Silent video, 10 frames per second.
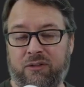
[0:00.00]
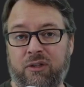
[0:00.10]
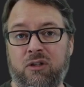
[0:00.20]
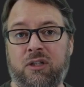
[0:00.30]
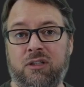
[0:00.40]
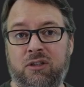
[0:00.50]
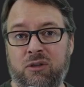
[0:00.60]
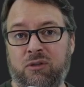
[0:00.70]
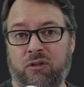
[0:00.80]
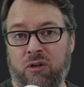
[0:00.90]
So you can
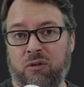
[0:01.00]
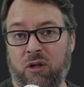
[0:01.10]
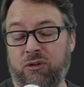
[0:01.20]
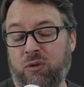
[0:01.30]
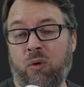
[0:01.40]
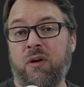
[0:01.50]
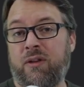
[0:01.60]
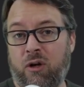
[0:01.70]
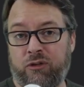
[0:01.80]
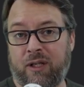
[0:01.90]
use localhost or
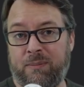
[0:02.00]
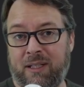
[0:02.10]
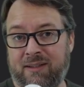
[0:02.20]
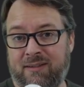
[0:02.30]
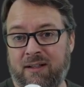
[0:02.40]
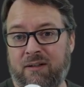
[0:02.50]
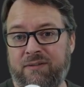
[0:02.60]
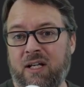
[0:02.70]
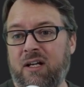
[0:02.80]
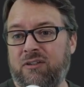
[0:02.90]
the host IP
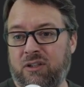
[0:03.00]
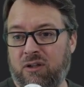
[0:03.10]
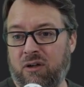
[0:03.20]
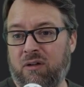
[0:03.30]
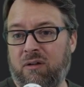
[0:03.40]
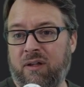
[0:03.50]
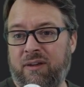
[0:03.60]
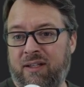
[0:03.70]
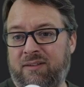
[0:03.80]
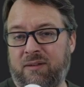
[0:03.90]
itself to curl
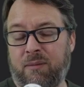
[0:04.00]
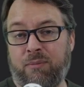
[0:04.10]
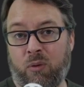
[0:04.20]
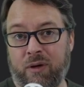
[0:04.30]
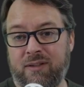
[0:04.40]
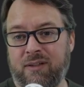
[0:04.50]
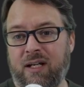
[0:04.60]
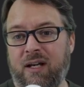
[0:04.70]
this port.